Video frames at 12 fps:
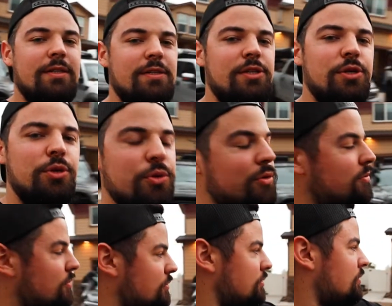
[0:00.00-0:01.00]
to
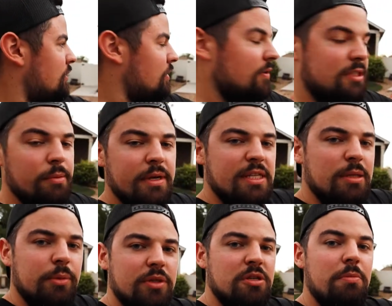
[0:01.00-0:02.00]
something
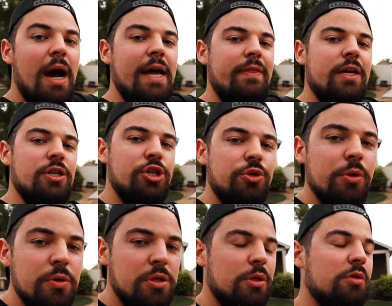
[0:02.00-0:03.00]
similar to mine, the
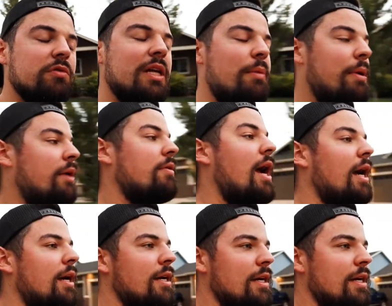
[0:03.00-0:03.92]
Xtrusion Overland Bedrack.